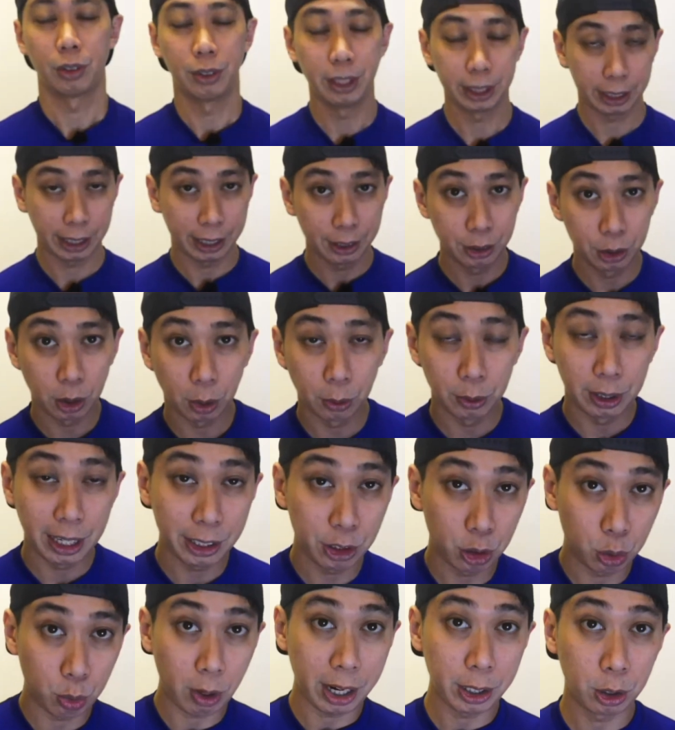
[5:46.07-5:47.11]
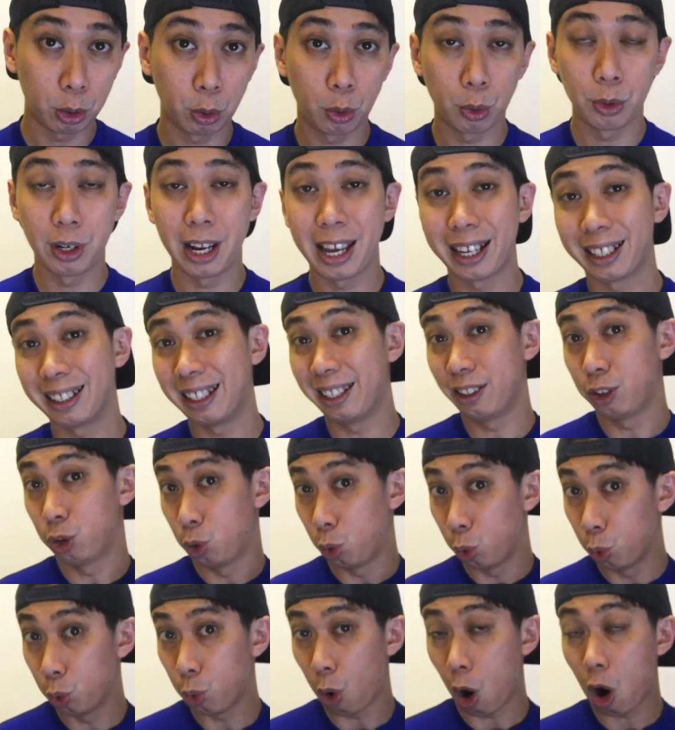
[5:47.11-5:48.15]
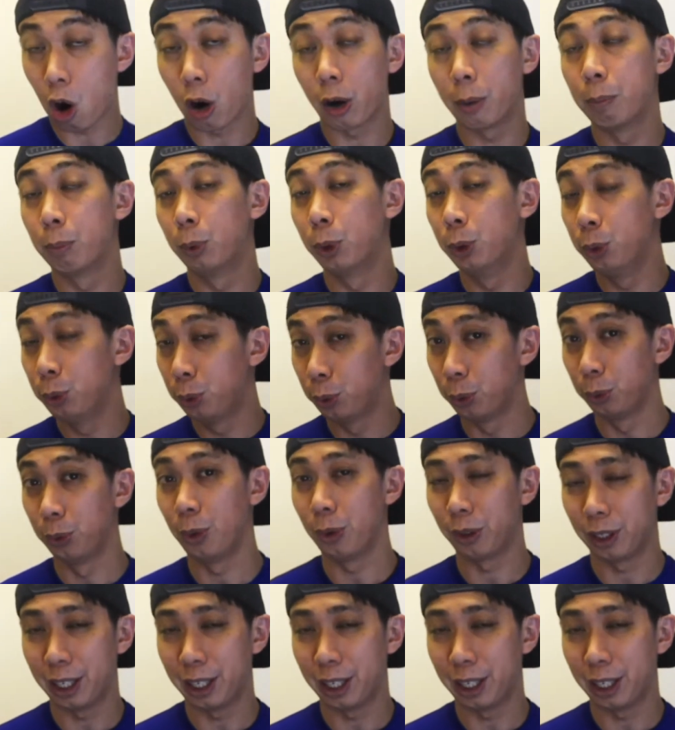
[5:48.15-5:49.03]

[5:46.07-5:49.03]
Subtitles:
Alright guys, so let's try to connect it to our Bluetooth.